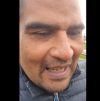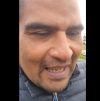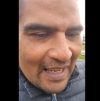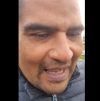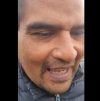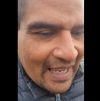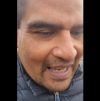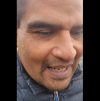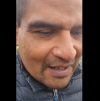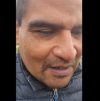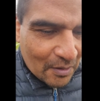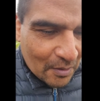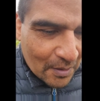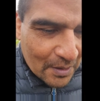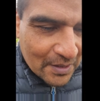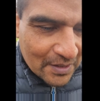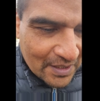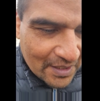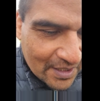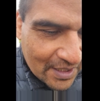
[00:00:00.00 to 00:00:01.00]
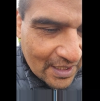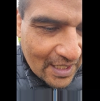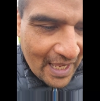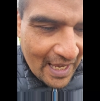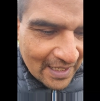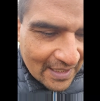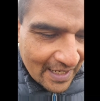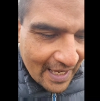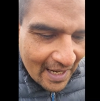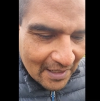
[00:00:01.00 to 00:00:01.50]
And of course, since she
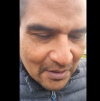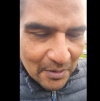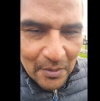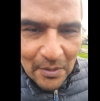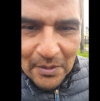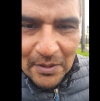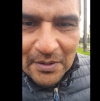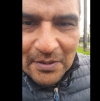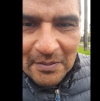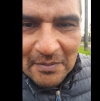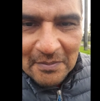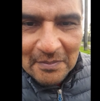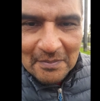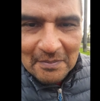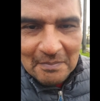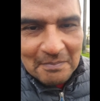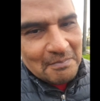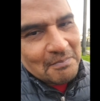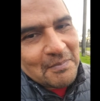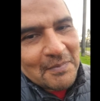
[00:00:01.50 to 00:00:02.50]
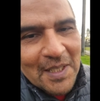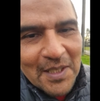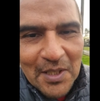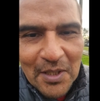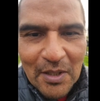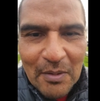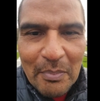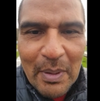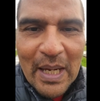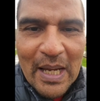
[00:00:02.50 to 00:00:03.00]
likes assholes, that's a
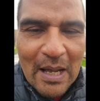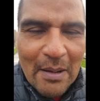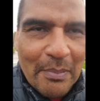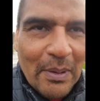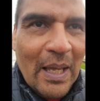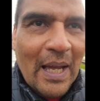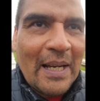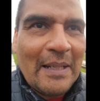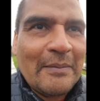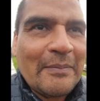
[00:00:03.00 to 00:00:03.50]
good pickup line.